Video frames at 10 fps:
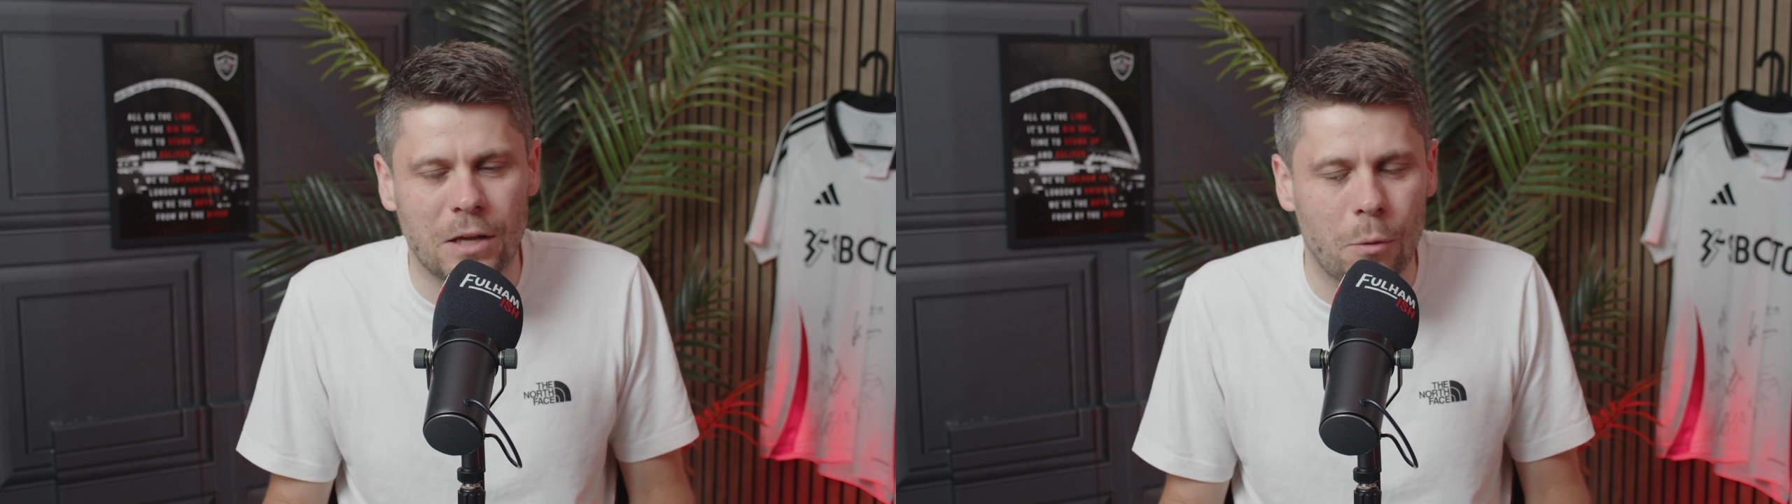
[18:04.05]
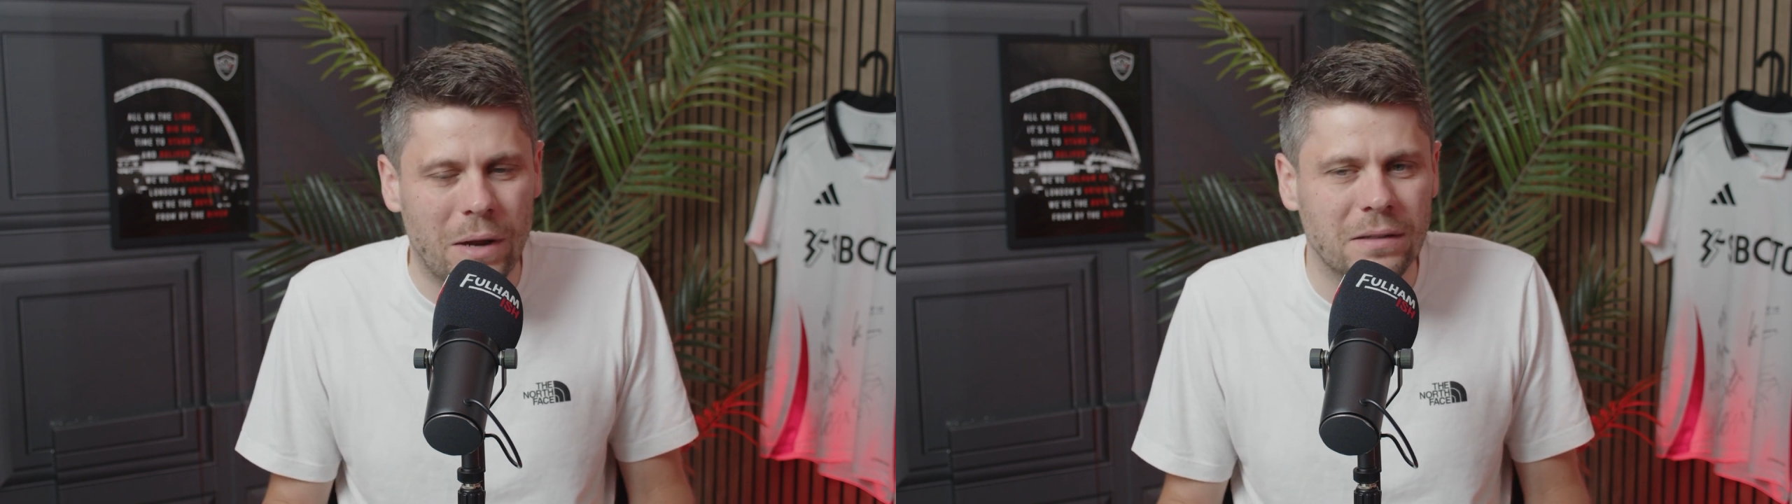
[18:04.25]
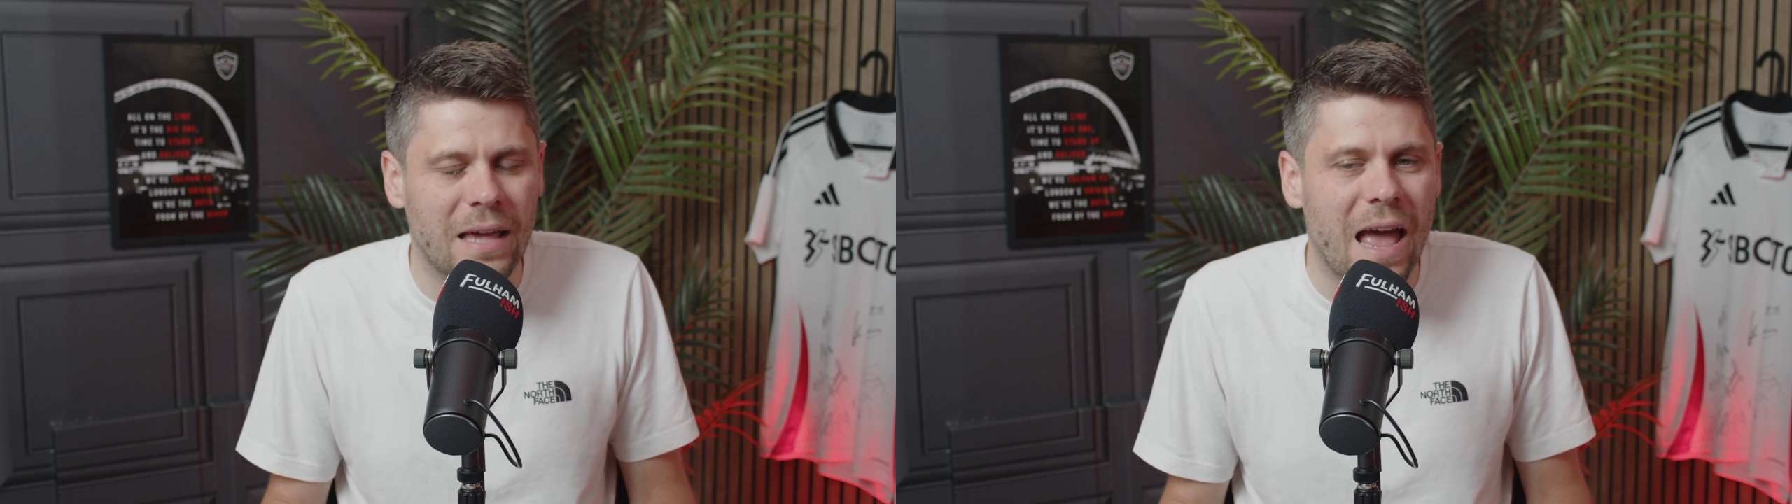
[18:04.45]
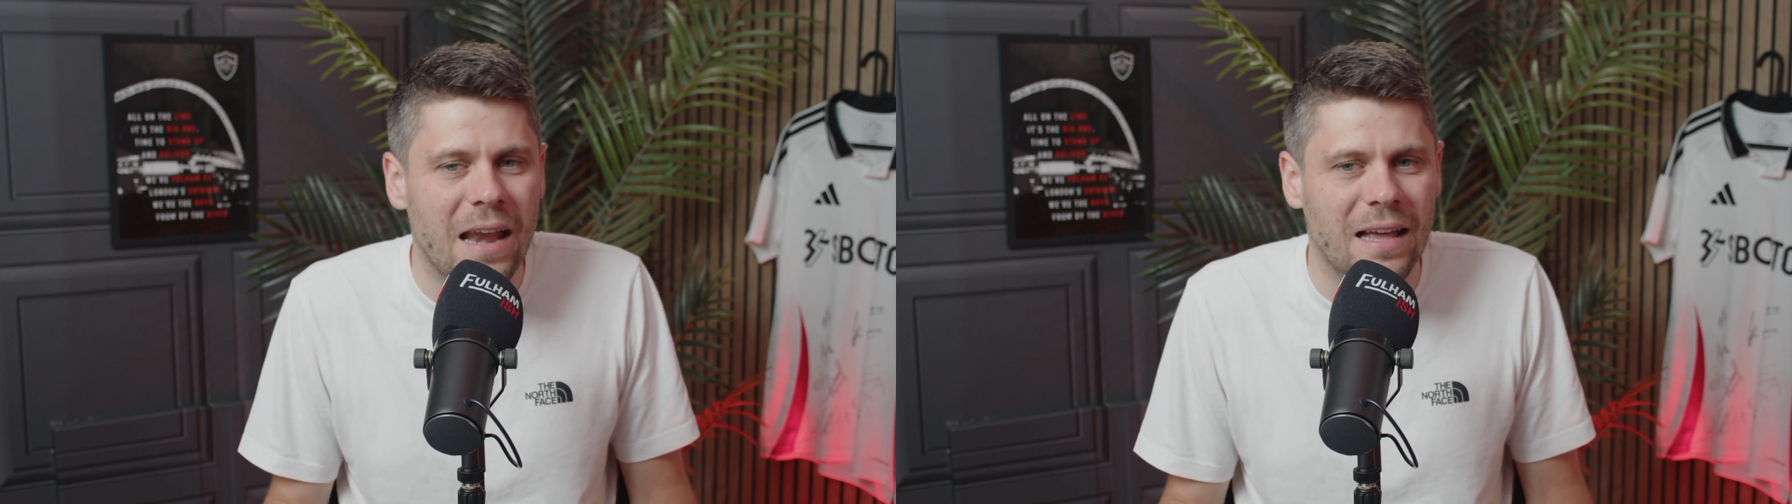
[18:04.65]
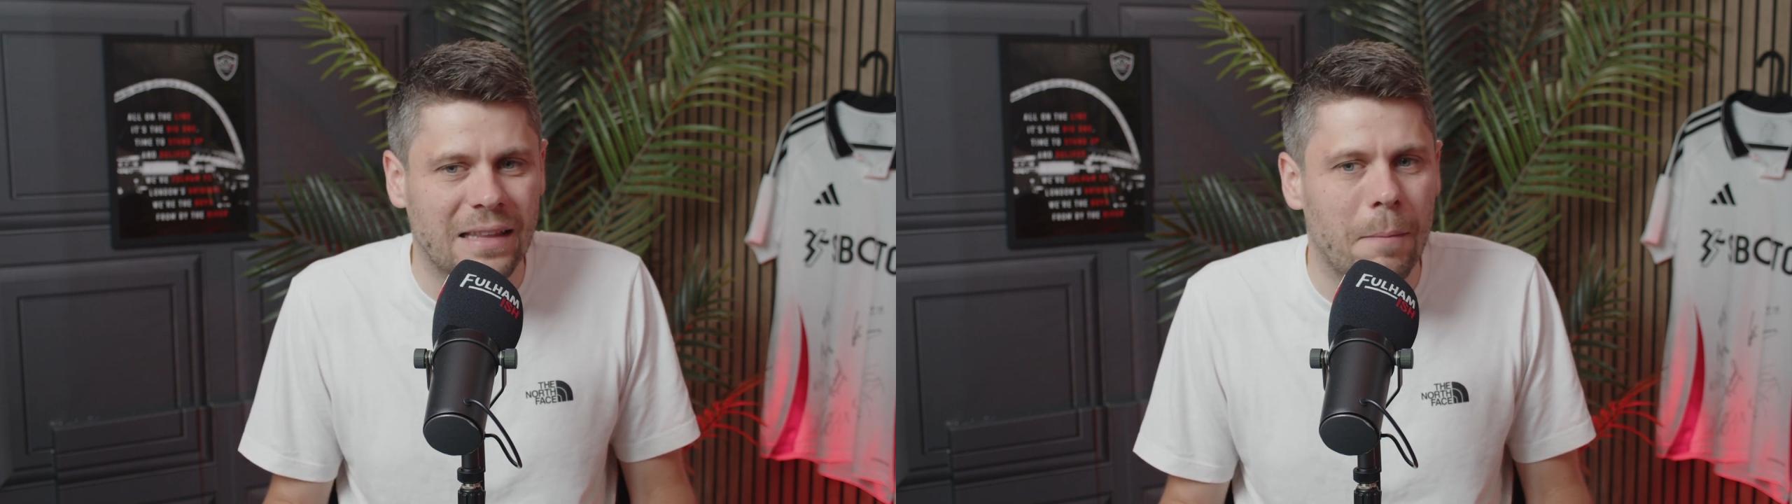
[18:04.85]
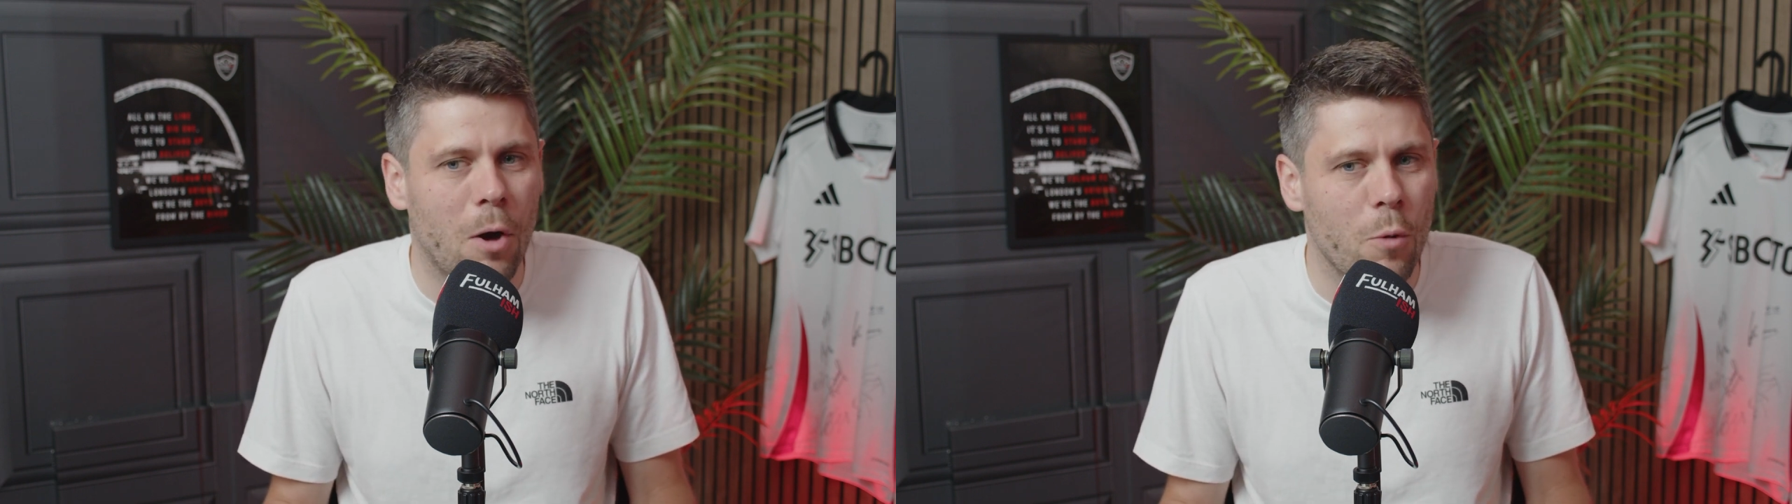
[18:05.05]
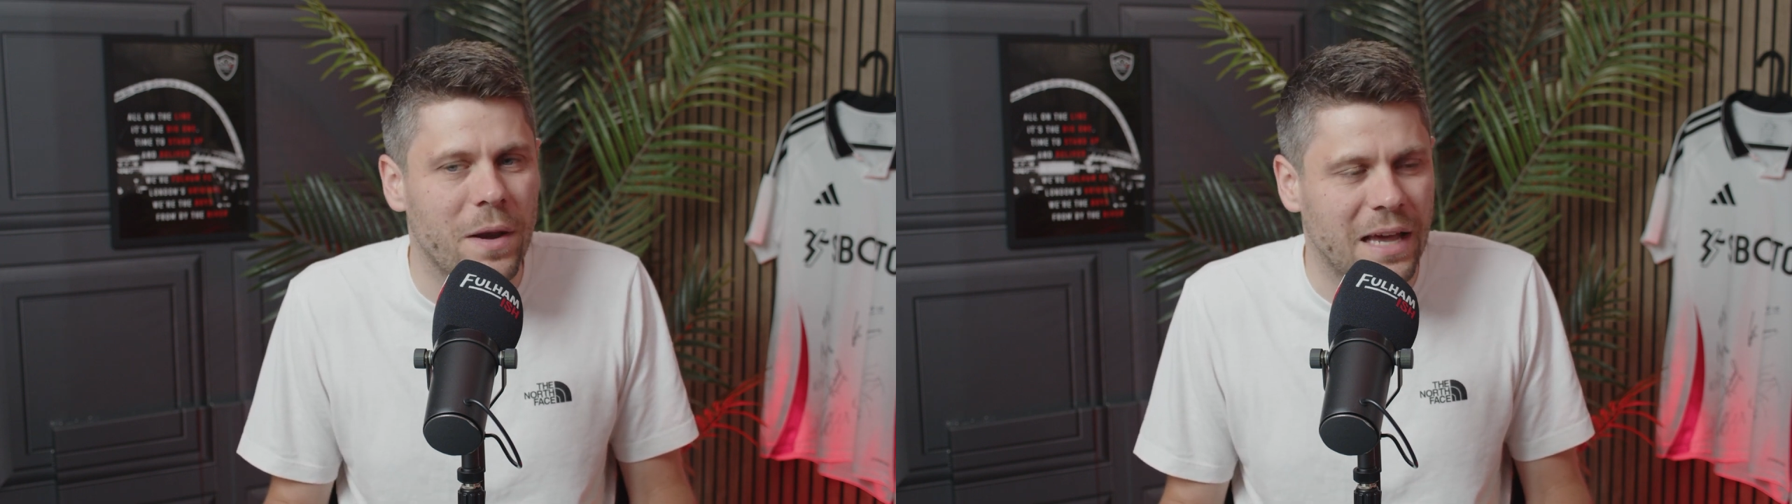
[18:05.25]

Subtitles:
When Kearney had that moment